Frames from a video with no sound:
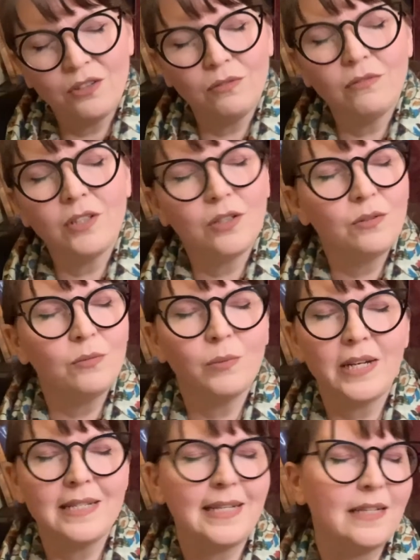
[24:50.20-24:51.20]
go
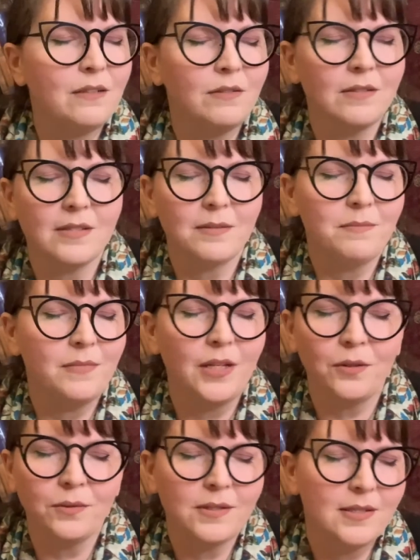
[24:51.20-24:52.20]
write down some
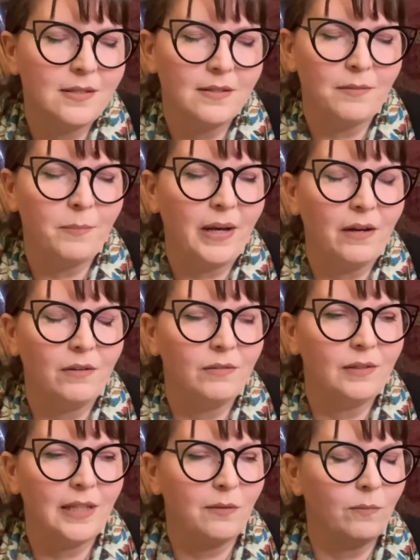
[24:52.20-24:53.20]
notes
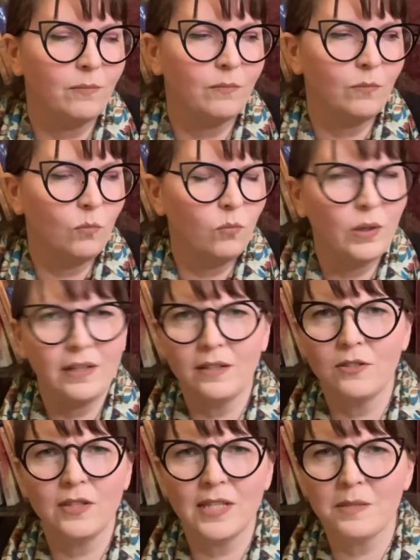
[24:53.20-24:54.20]
about, like, what
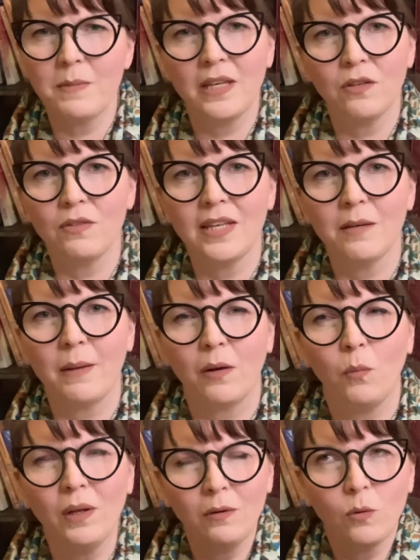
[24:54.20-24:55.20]
did this make you think
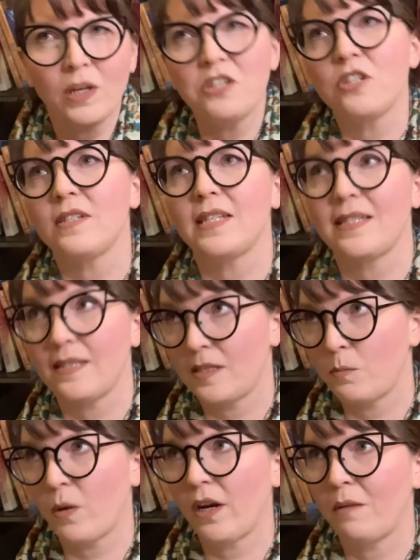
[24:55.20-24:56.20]
about? What questions has
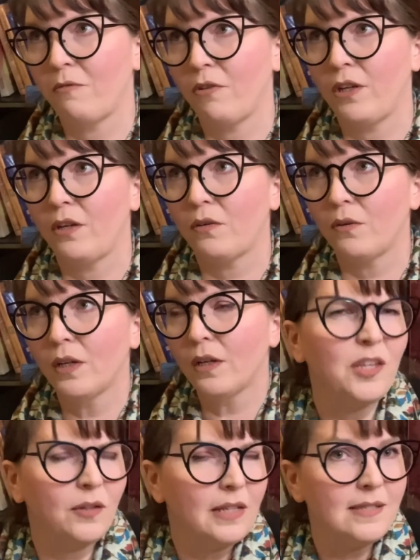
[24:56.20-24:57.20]
this brought up for you?
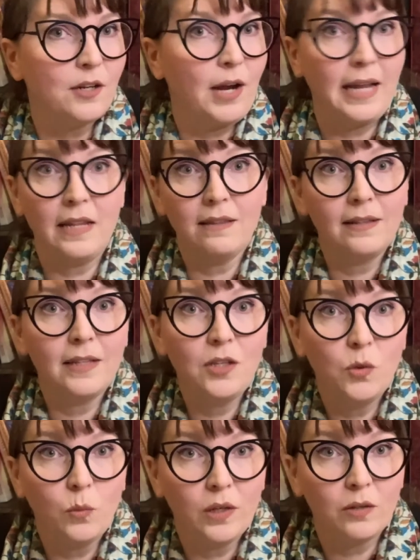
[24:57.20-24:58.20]
Is there anything that
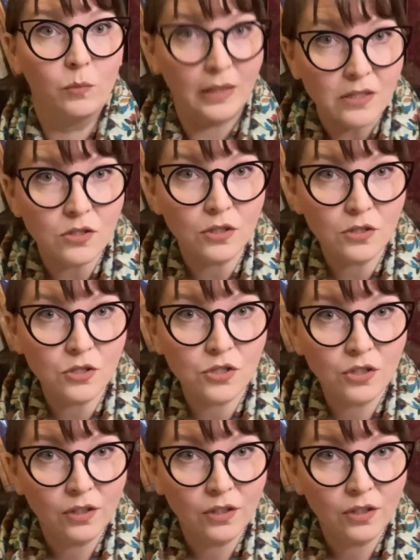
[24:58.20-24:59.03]
you want to research